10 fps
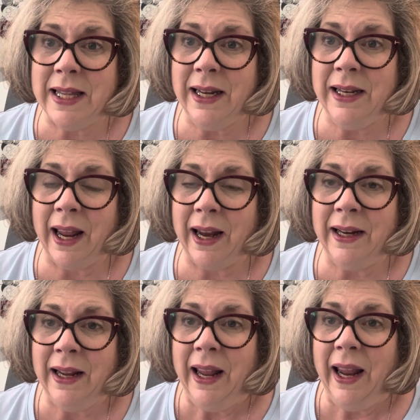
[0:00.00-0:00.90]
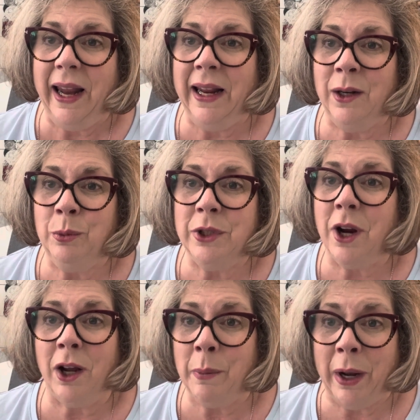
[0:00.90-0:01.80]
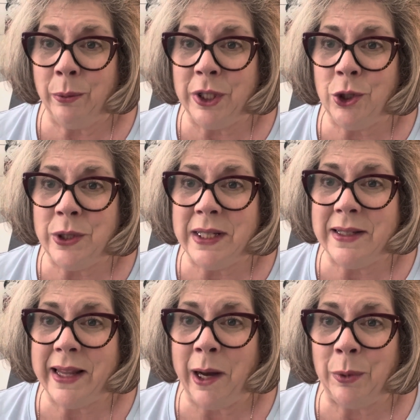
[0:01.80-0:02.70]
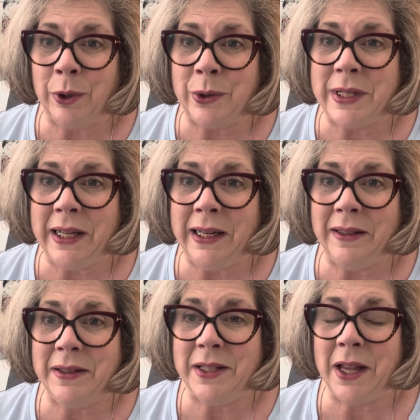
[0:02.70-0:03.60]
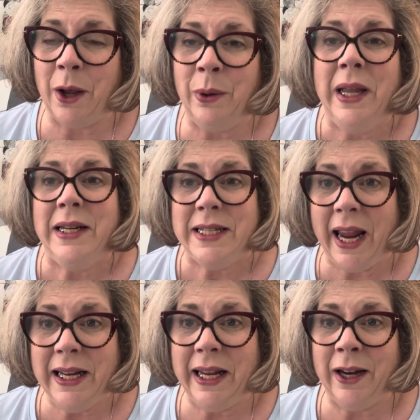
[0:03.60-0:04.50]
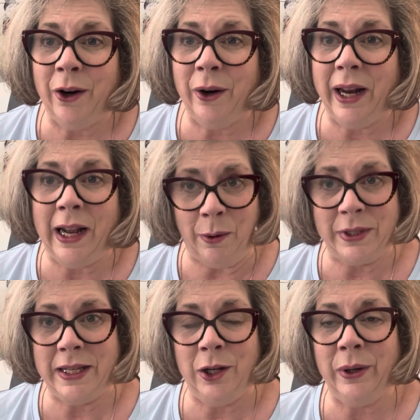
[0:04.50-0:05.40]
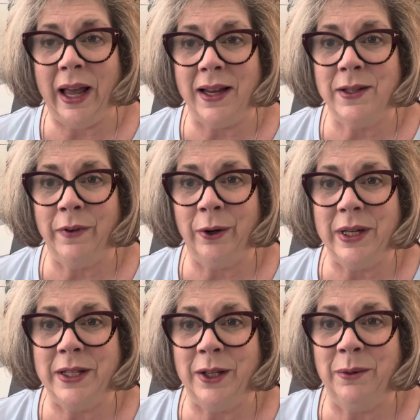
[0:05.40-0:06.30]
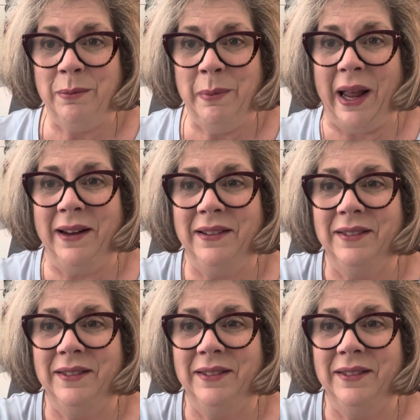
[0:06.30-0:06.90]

Sunday. And we'll talk about Richardson samplers then. So take care, and I will see you guys very soon. Bye.